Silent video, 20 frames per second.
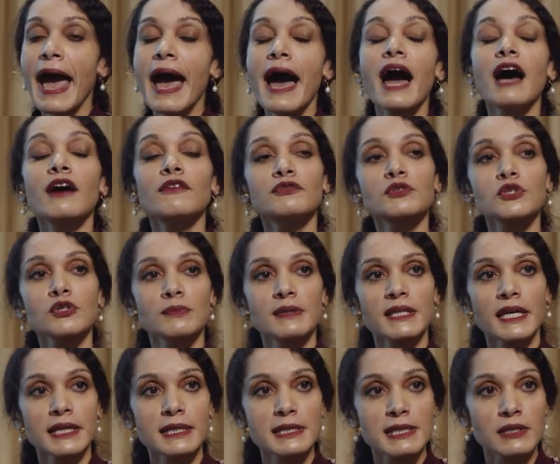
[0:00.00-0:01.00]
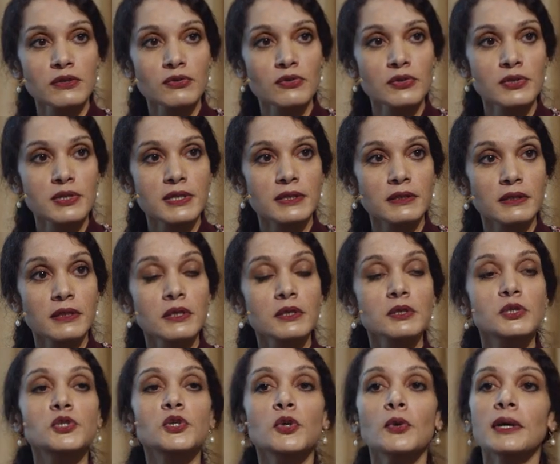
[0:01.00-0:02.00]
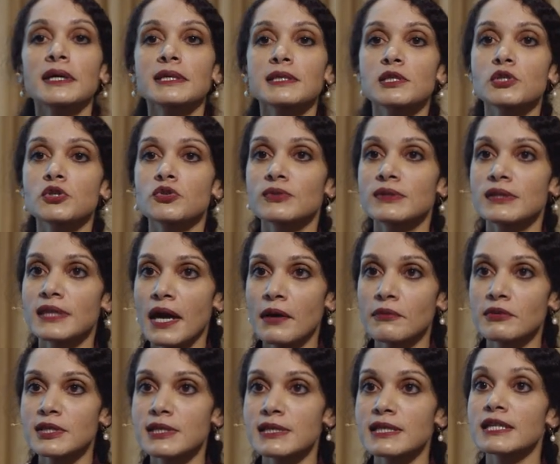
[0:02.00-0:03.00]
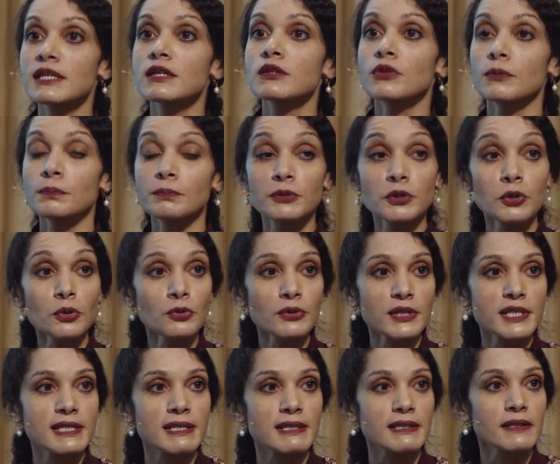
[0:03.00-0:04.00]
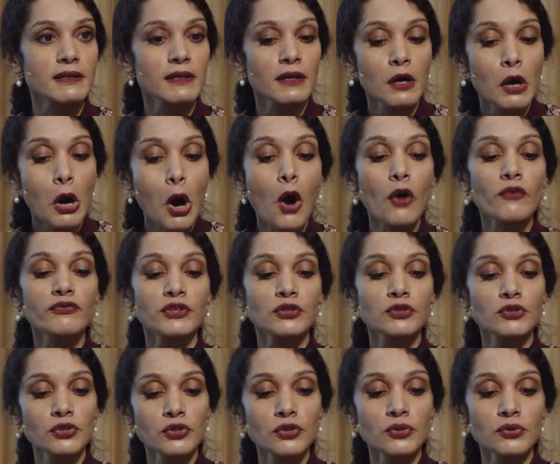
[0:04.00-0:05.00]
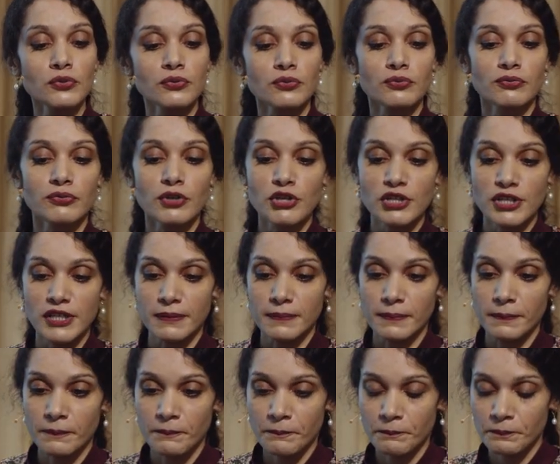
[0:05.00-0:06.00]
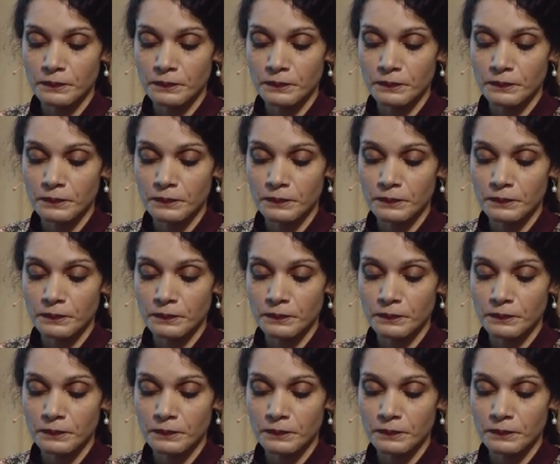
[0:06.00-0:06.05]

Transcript: have to be executed so as to guarantee the purity of the new regime.